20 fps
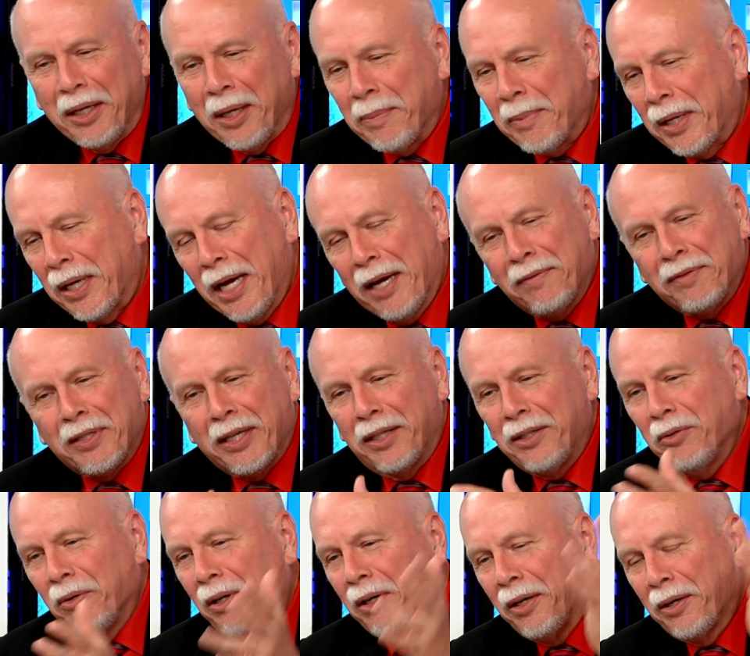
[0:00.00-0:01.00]
I mean, I've said
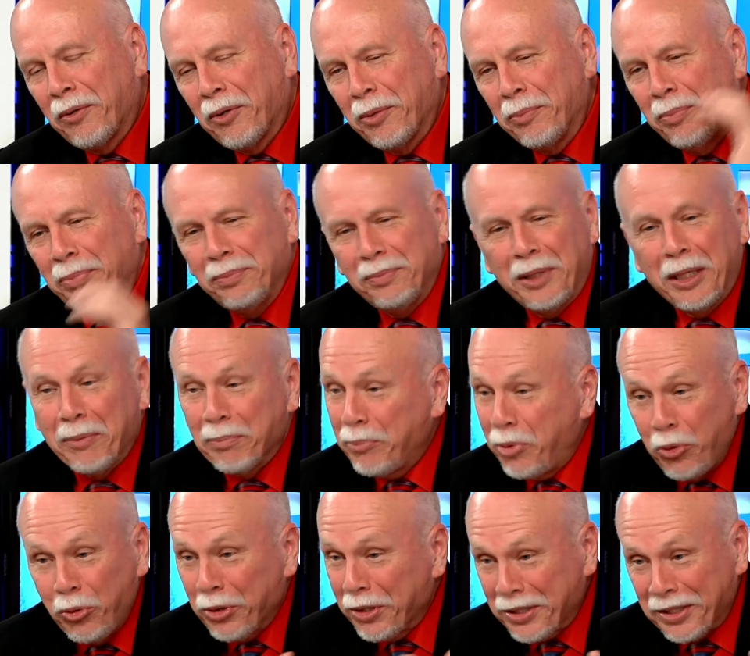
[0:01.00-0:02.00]
to 100
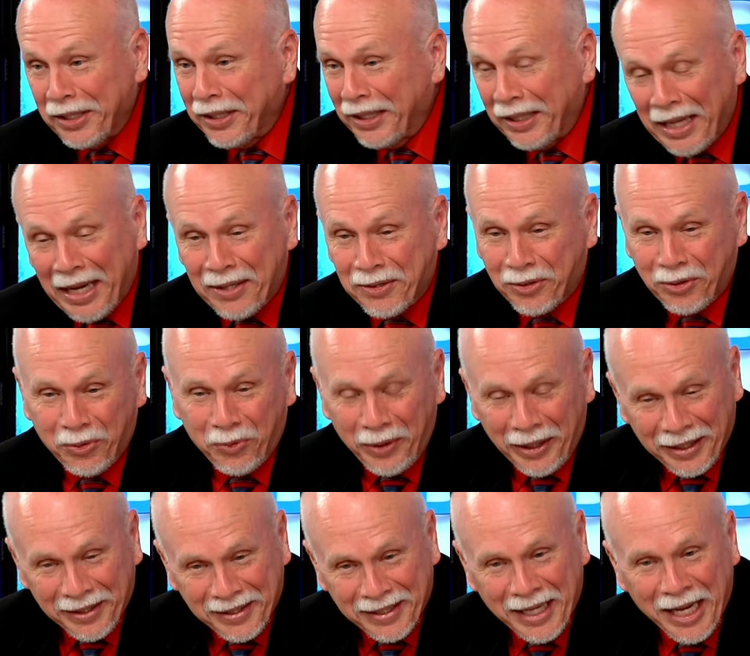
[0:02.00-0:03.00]
Buddhists in the last 2
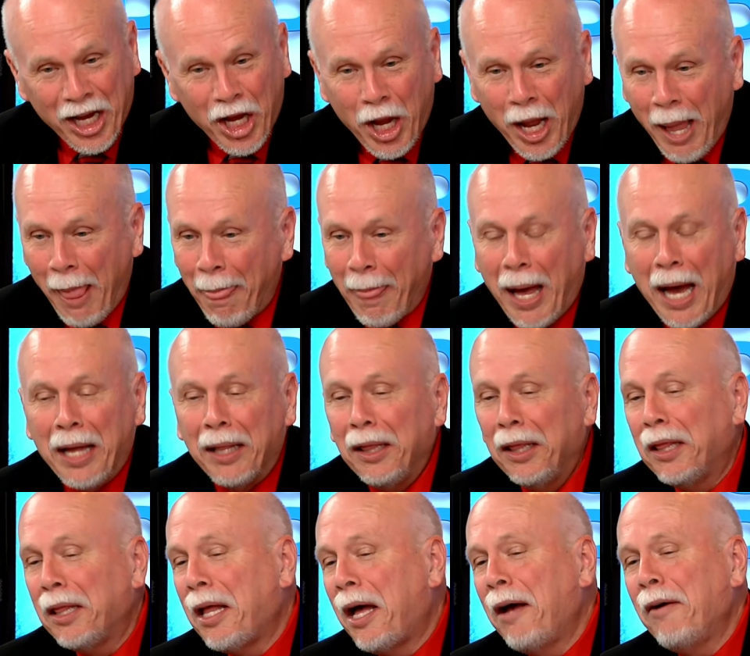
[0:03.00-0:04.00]
weeks, I
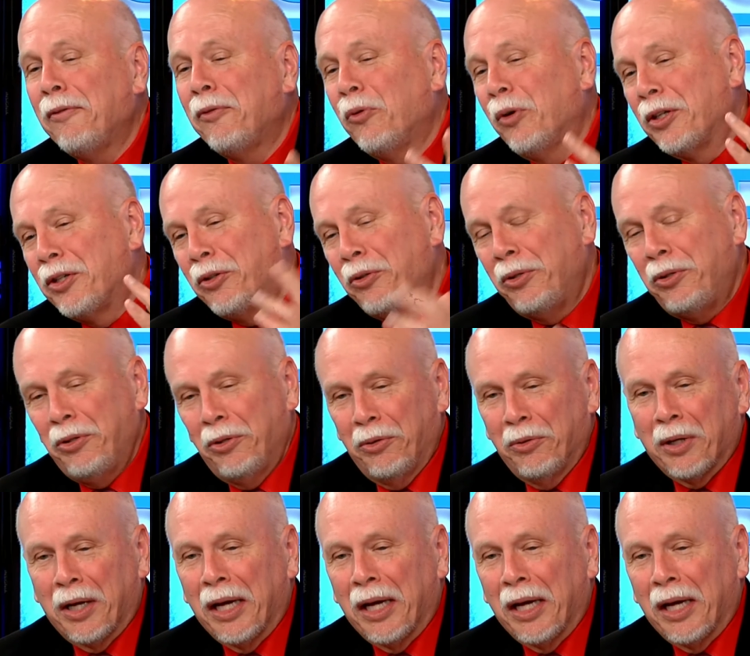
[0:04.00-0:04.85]
love what you do.